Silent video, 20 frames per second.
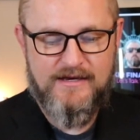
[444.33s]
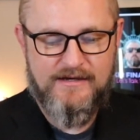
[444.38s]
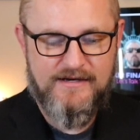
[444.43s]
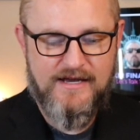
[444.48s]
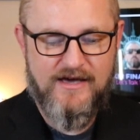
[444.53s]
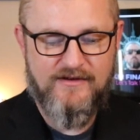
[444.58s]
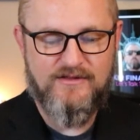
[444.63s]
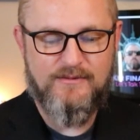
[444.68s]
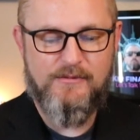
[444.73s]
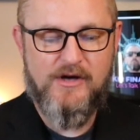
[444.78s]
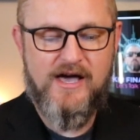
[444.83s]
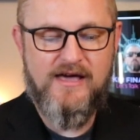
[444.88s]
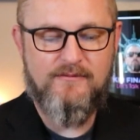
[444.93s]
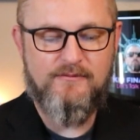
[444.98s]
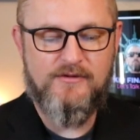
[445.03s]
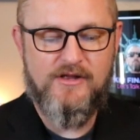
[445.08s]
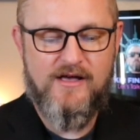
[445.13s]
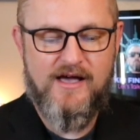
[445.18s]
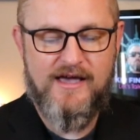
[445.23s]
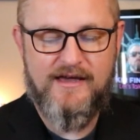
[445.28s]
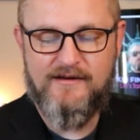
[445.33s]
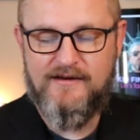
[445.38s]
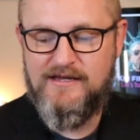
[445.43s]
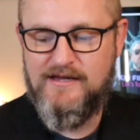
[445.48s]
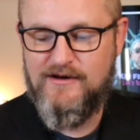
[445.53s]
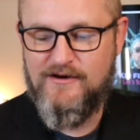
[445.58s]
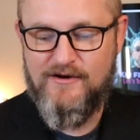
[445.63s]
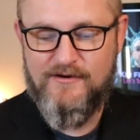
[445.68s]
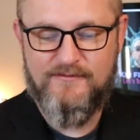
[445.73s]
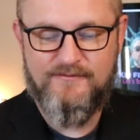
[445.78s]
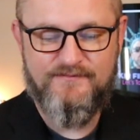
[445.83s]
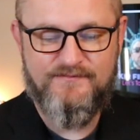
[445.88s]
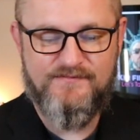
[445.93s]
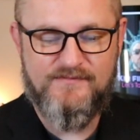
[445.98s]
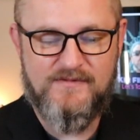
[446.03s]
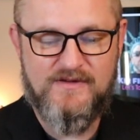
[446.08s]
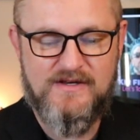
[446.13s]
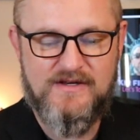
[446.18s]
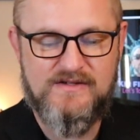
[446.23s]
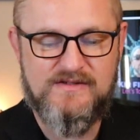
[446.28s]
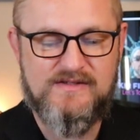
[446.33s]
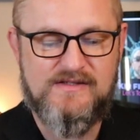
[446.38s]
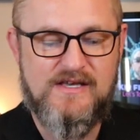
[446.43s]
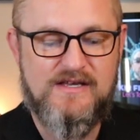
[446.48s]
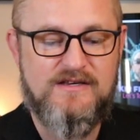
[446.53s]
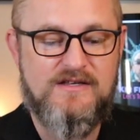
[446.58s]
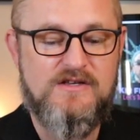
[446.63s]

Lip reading: Now, the bottom line here is that